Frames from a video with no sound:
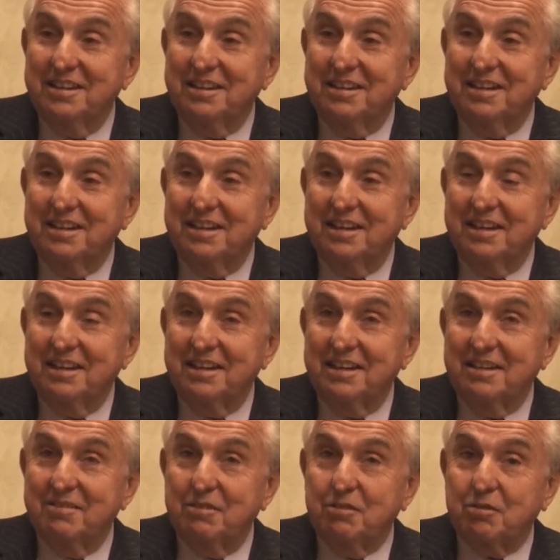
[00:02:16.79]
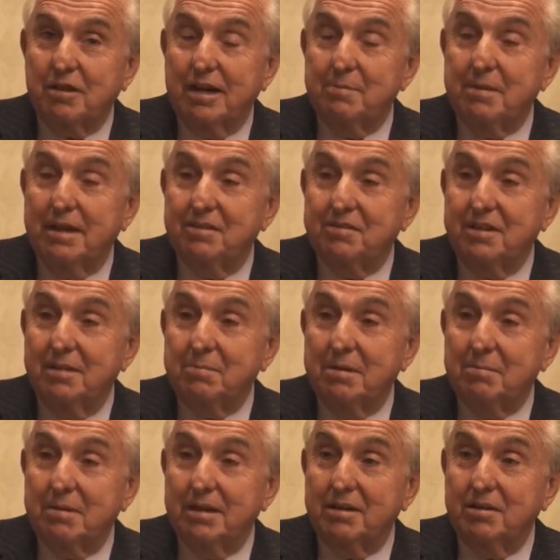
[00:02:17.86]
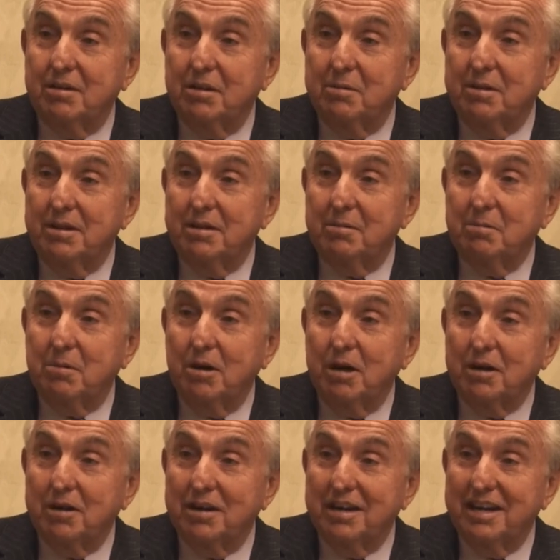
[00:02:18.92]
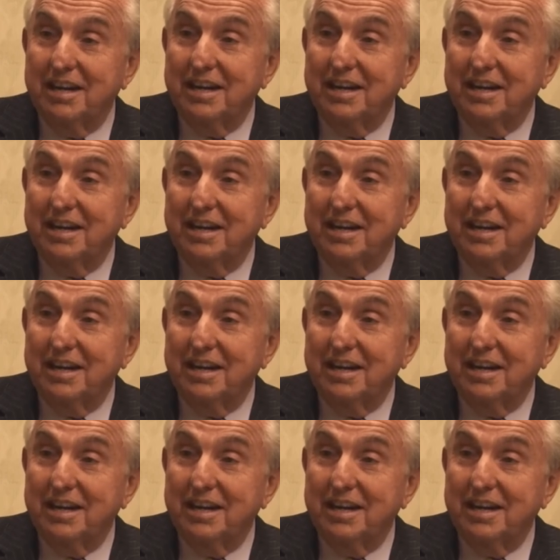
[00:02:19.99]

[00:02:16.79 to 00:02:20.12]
I've described that as tipping my toe in the water,